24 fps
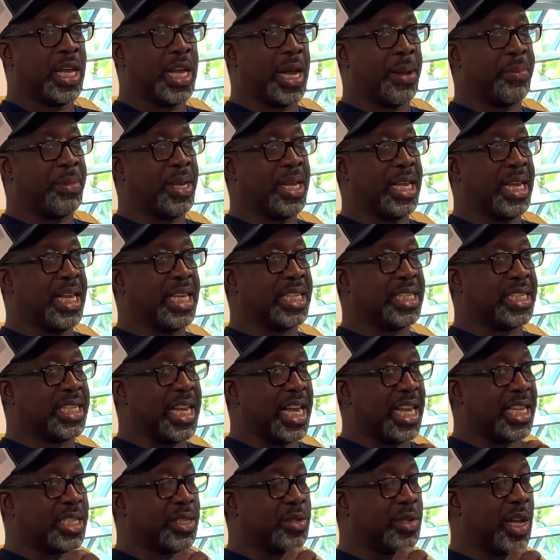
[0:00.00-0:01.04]
I mean,
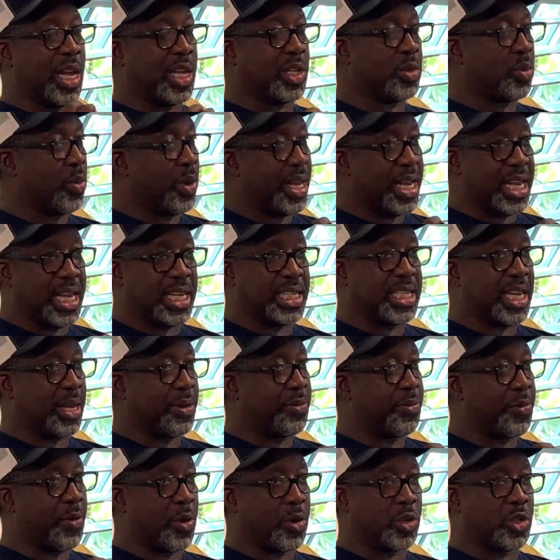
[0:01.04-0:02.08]
there's ways
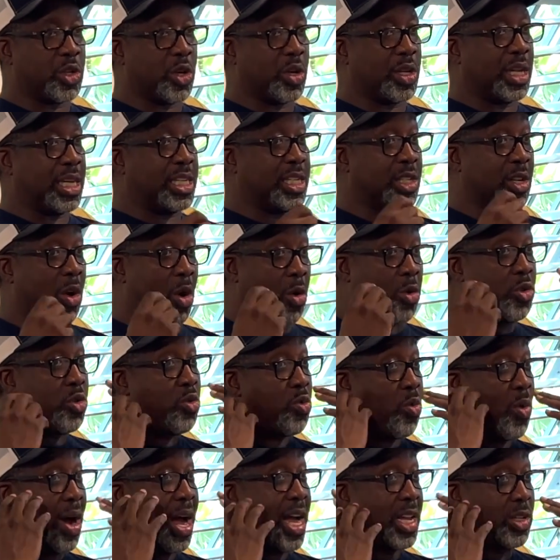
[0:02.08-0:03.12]
and function, and it's how you
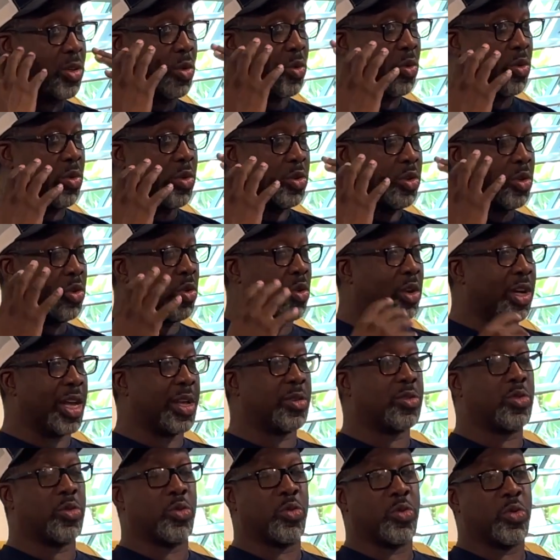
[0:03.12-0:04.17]
want to, you know,
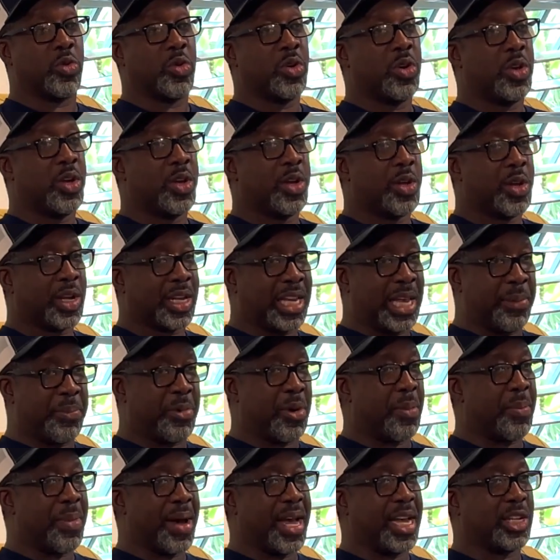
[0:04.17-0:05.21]
get to keep
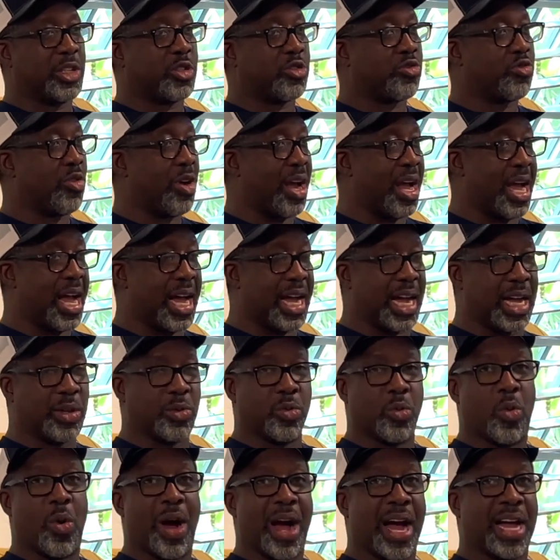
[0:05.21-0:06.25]
your mind strong
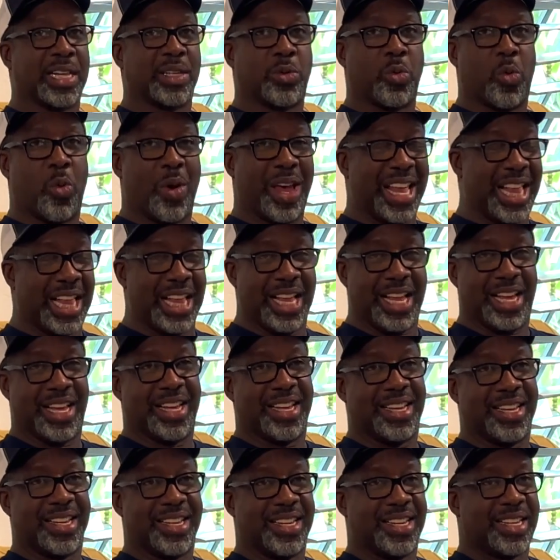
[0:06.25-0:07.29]
and will,
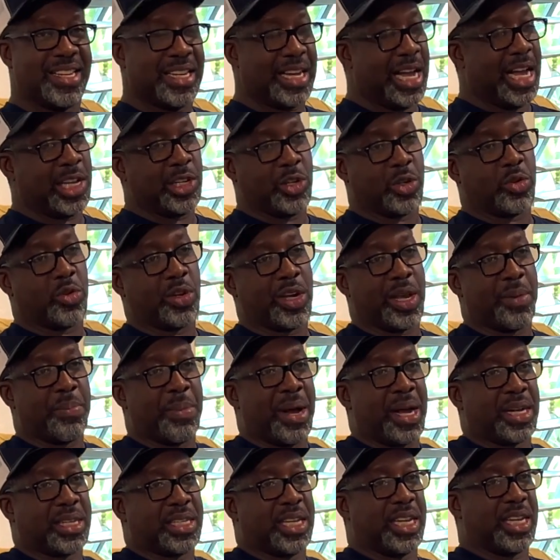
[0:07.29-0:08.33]
and you could get
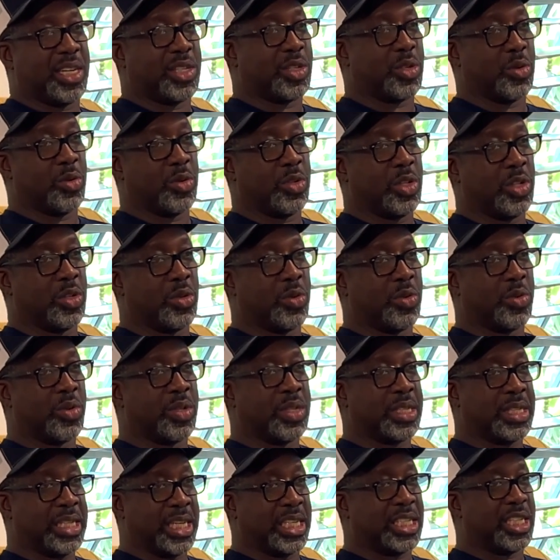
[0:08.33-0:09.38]
back there. So, you know,
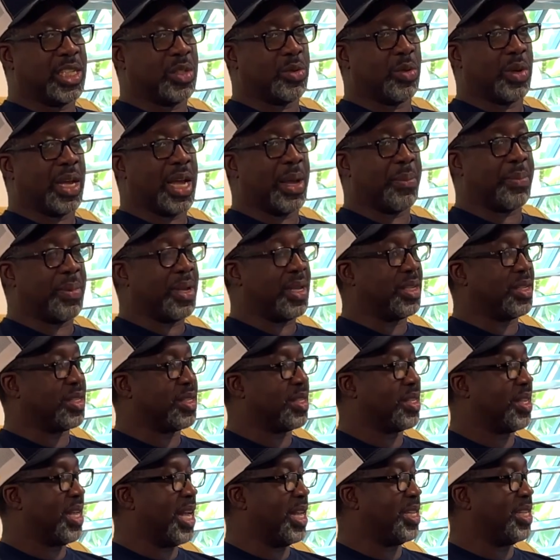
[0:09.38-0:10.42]
this is what happens,
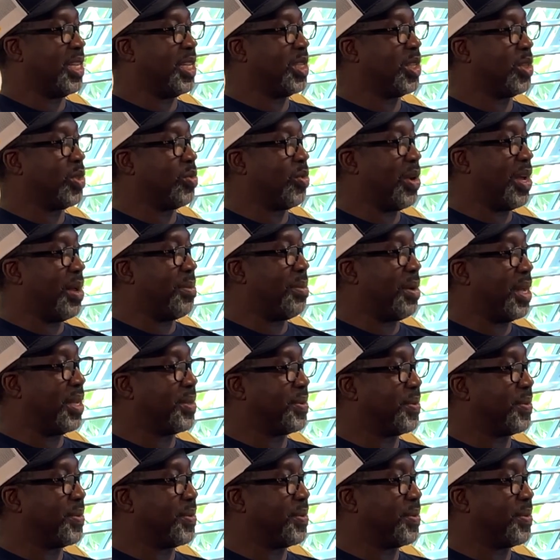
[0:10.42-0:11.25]
and this is where I'm at.